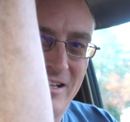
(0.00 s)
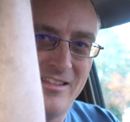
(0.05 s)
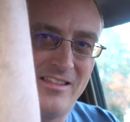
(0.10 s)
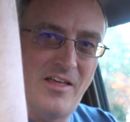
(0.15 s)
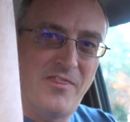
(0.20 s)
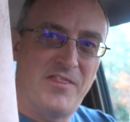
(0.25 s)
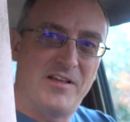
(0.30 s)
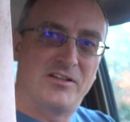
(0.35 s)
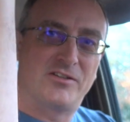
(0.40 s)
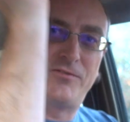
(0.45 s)

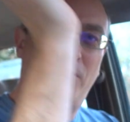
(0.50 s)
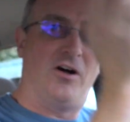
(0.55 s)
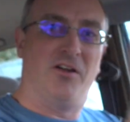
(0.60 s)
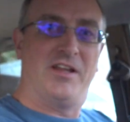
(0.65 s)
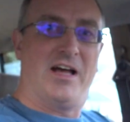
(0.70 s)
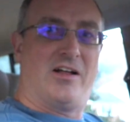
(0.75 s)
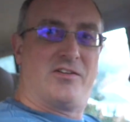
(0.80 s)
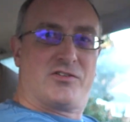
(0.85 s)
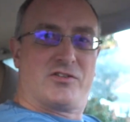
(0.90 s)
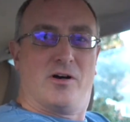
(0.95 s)
that thing's fallen
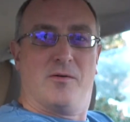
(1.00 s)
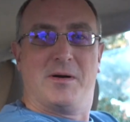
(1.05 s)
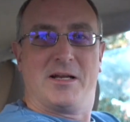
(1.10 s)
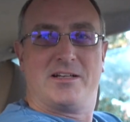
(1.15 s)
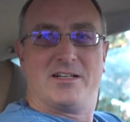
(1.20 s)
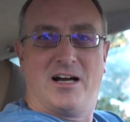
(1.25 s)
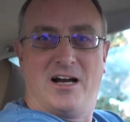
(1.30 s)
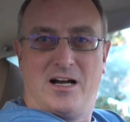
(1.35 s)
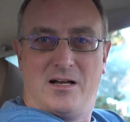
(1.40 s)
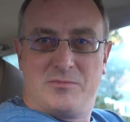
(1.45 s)
down so many
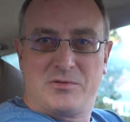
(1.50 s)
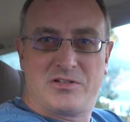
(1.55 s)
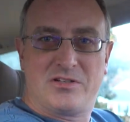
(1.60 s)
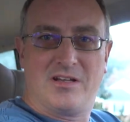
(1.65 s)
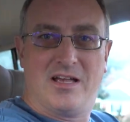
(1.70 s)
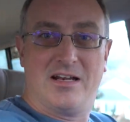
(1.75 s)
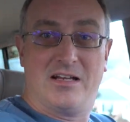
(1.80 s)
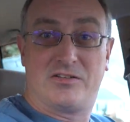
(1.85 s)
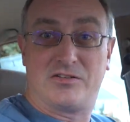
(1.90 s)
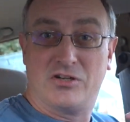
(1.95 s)
times,
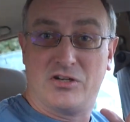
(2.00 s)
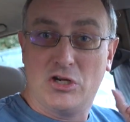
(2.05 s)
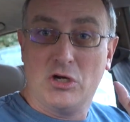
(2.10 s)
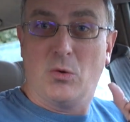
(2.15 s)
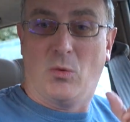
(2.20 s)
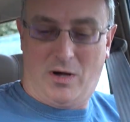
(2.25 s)
and it's a new